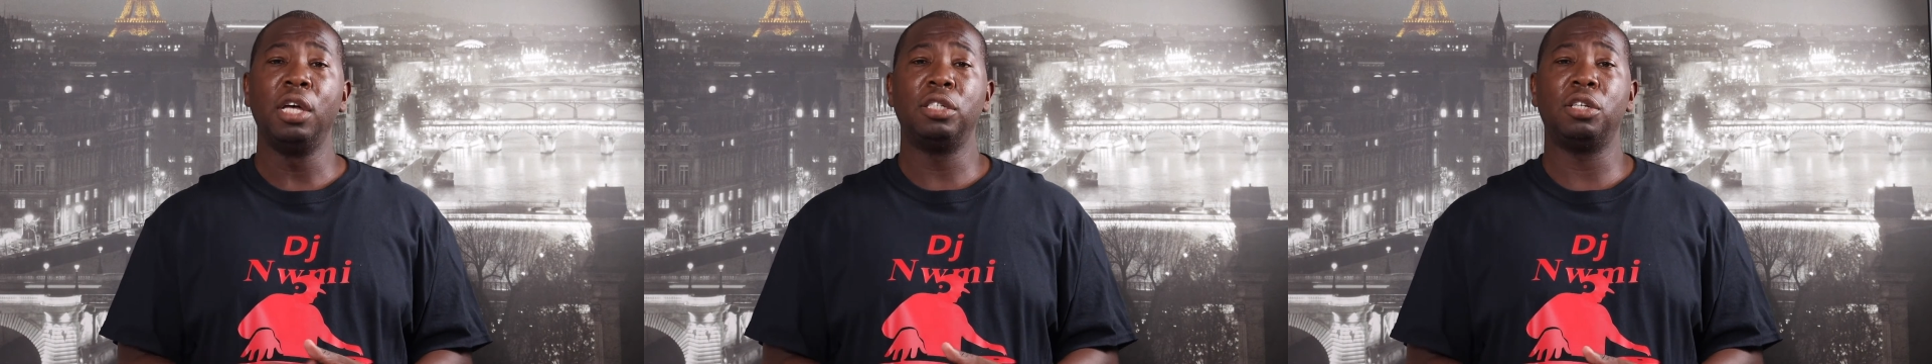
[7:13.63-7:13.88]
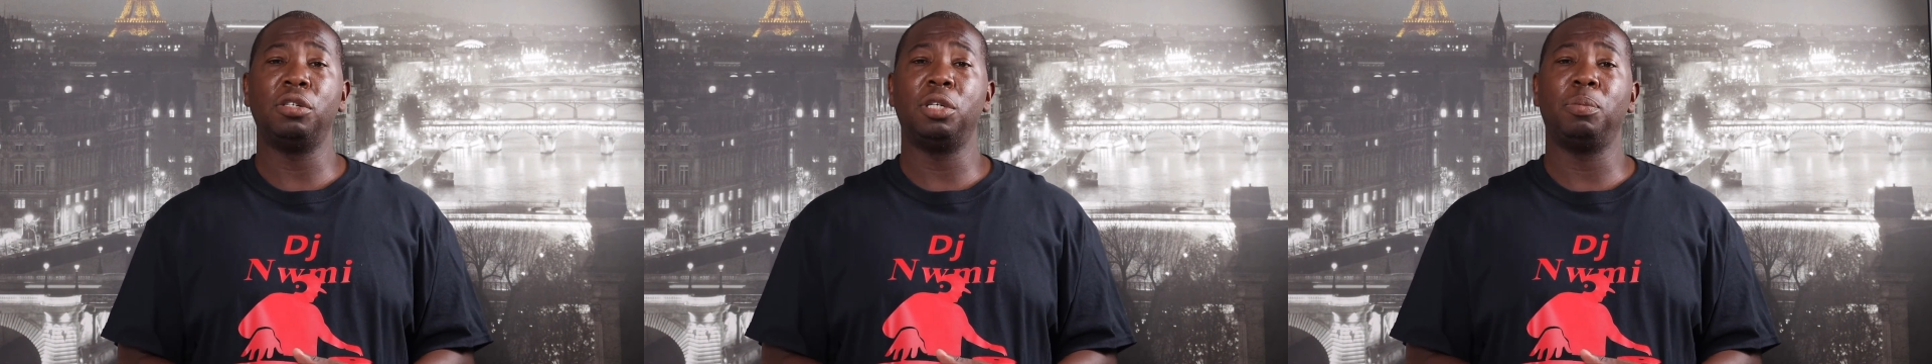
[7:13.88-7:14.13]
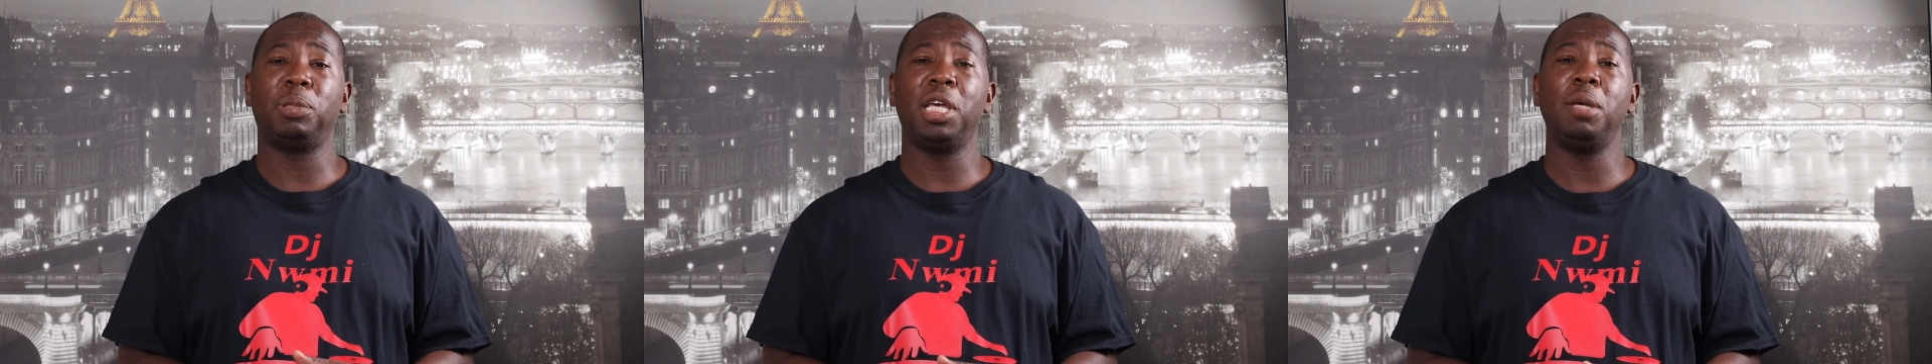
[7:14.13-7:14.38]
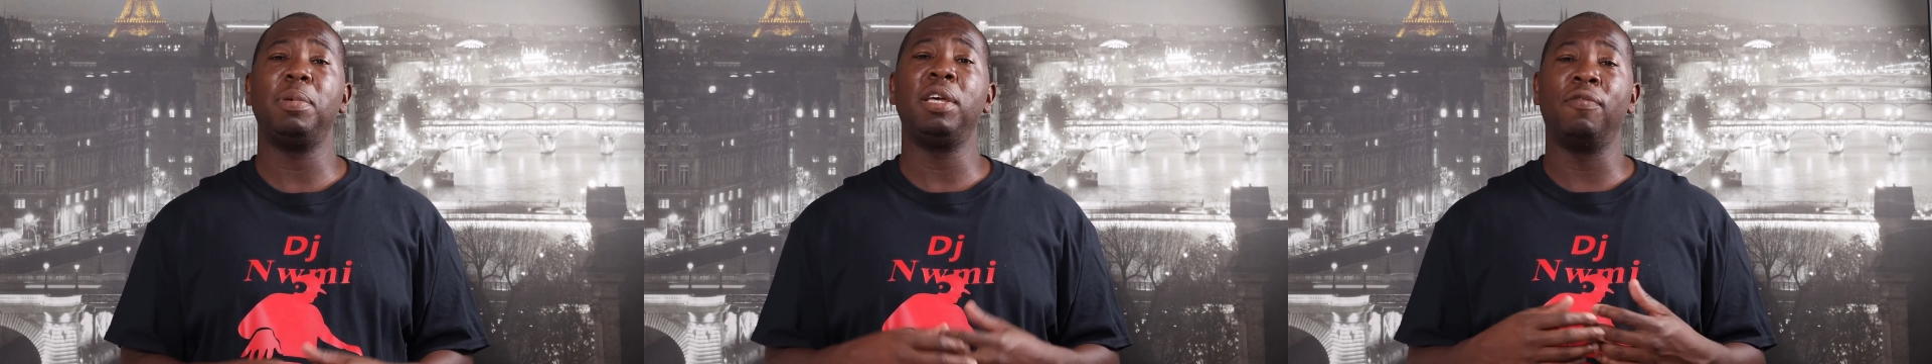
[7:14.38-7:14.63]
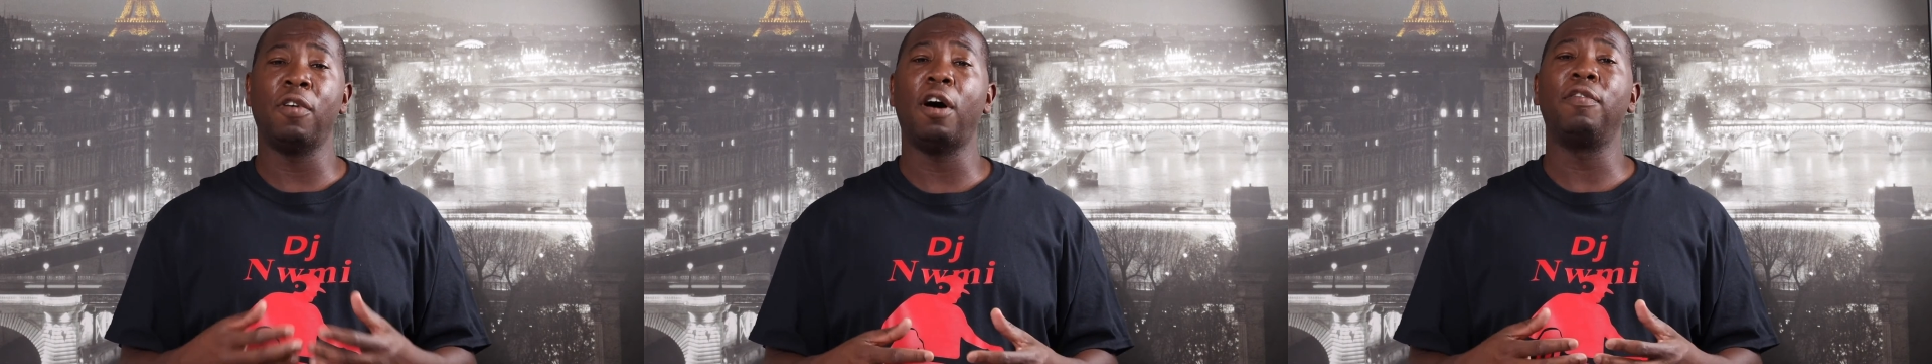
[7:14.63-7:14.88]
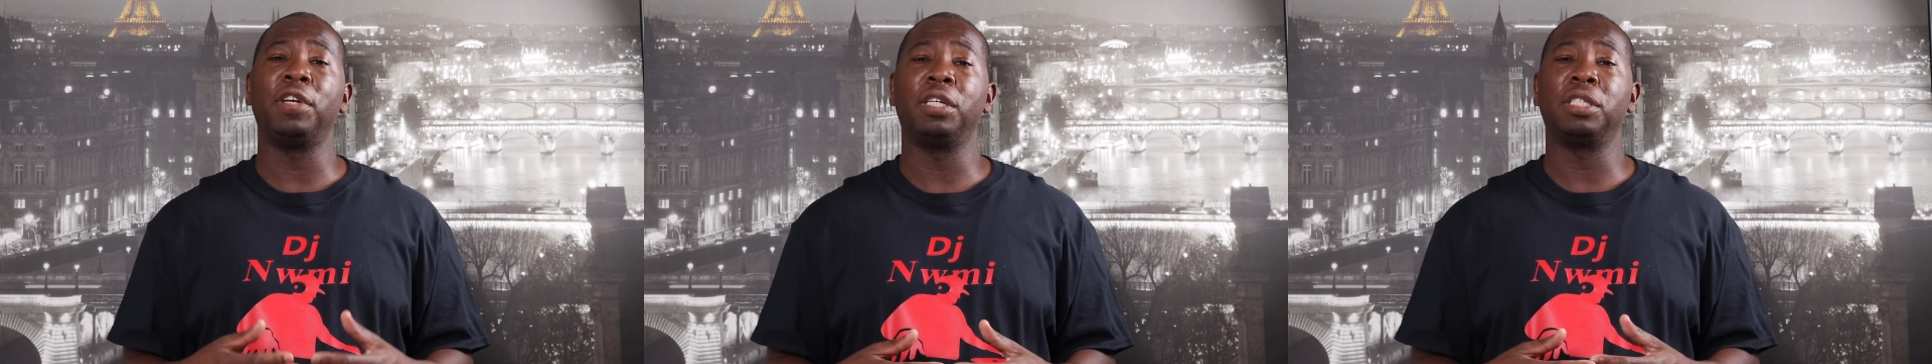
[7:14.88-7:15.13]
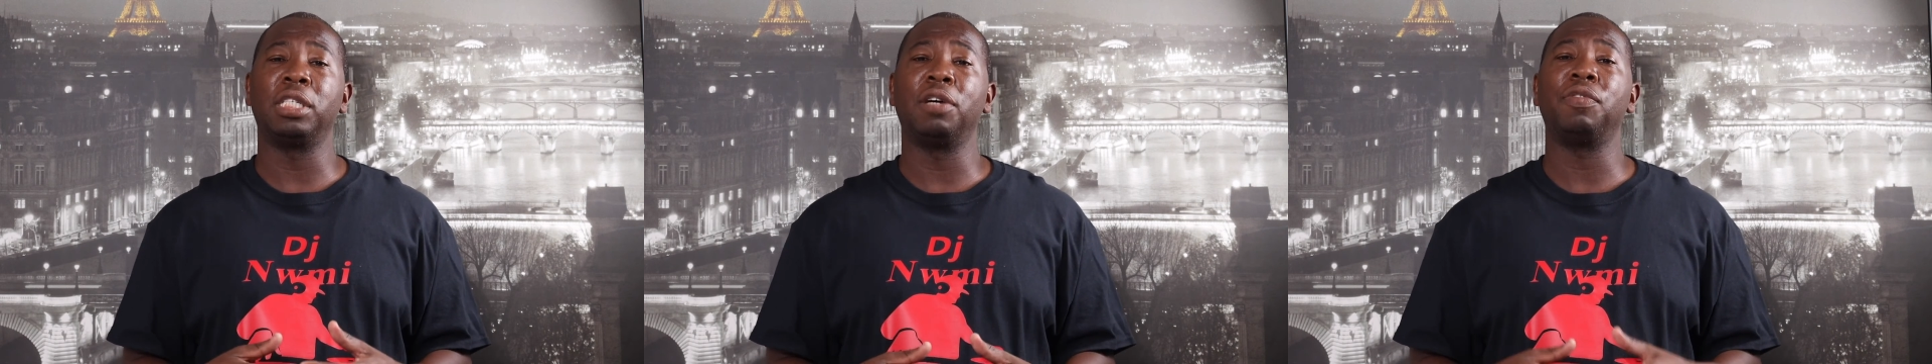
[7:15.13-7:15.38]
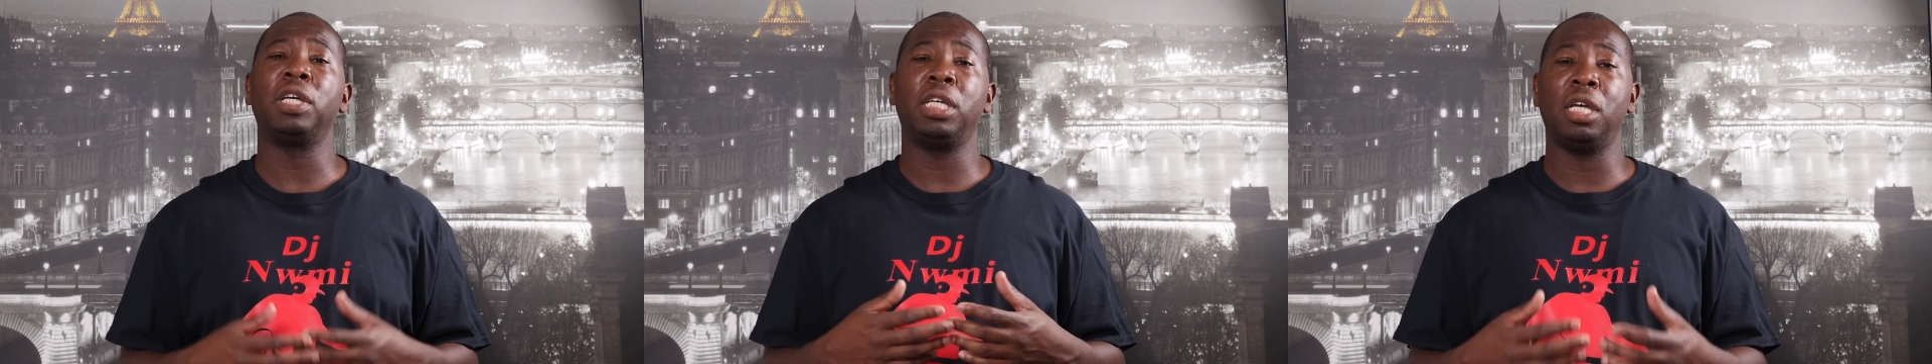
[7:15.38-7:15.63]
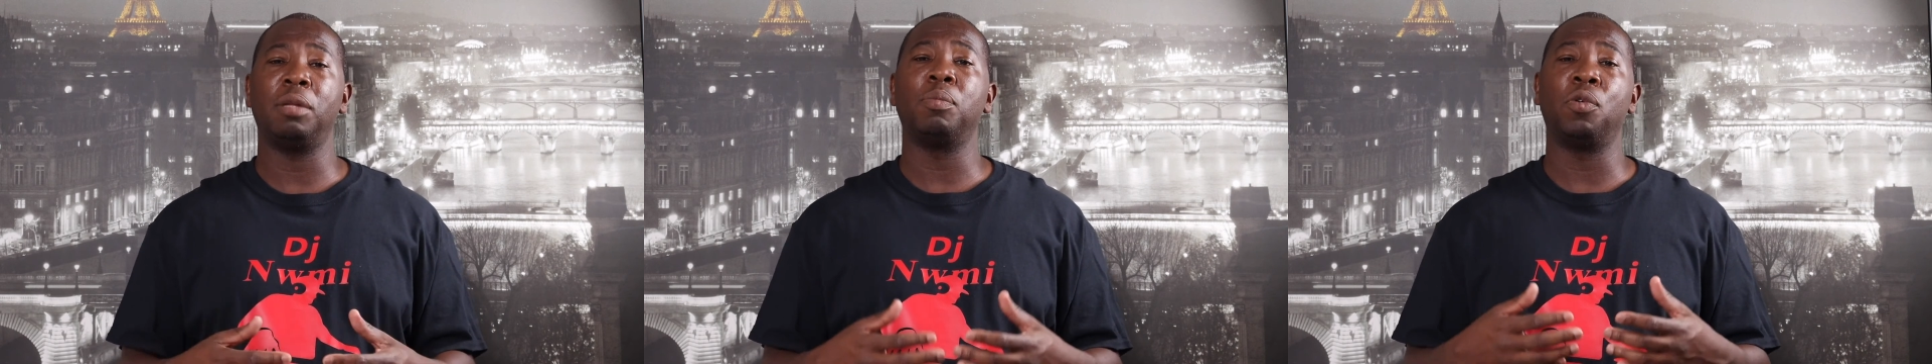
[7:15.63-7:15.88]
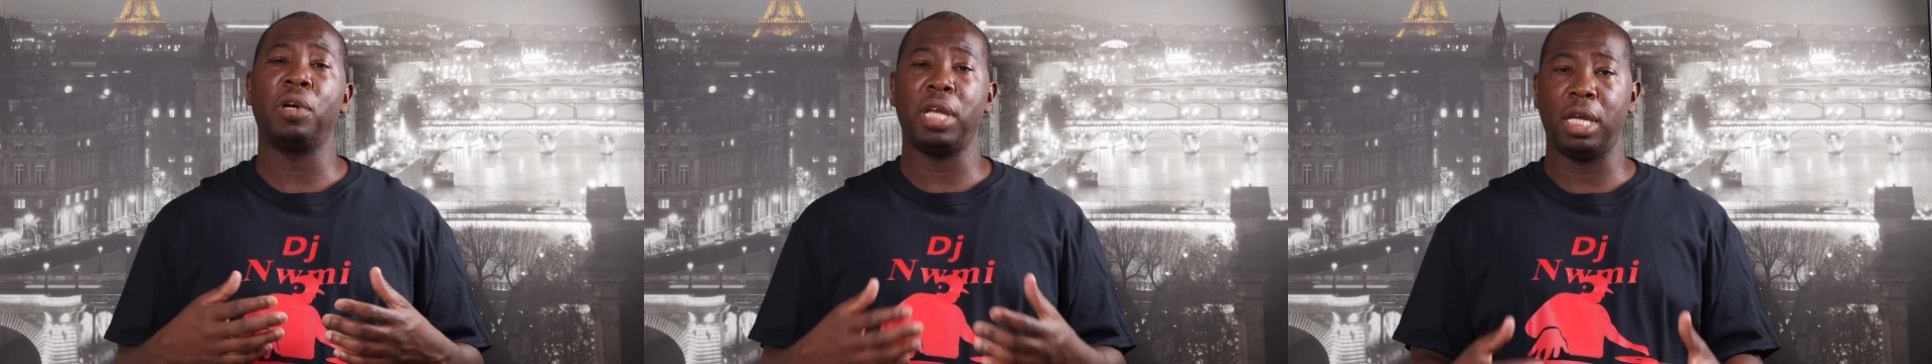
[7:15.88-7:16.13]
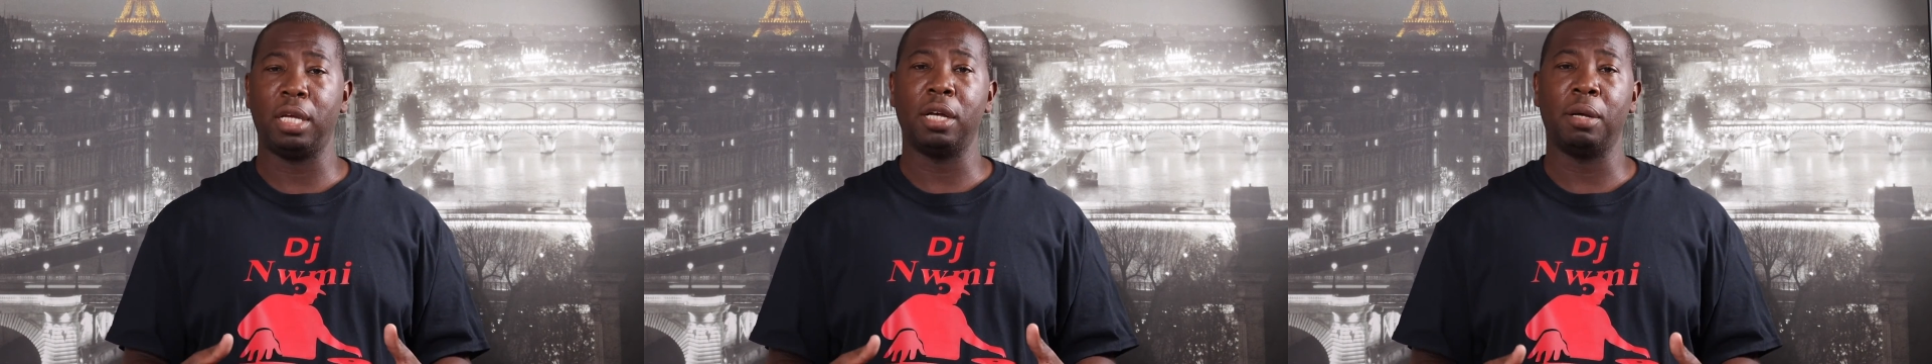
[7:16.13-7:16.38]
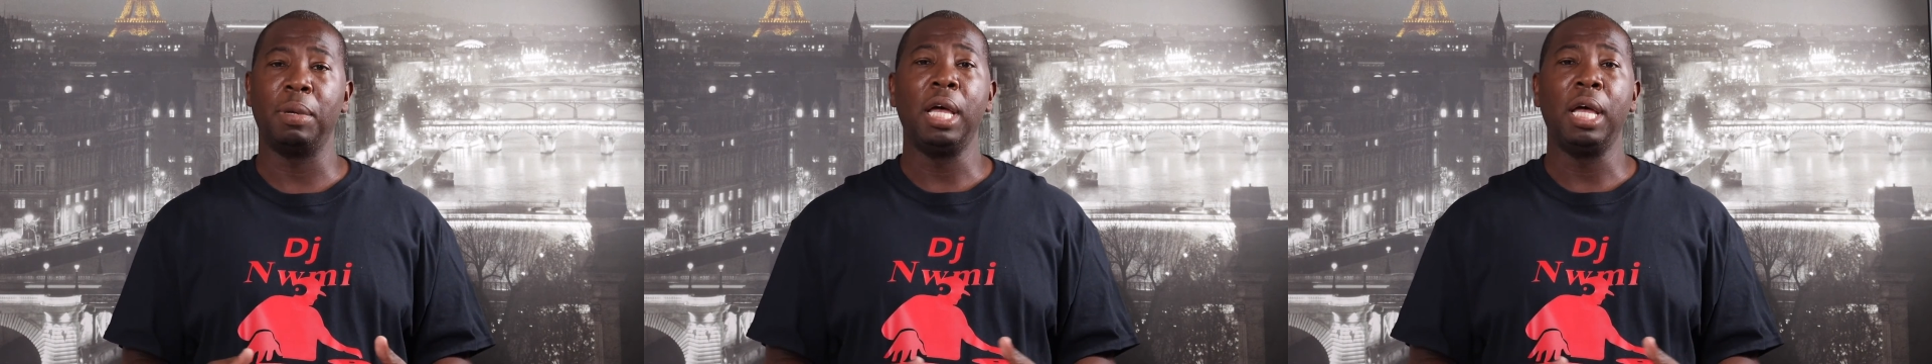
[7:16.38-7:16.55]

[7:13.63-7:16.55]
so you can keep evolving yourself and get more income.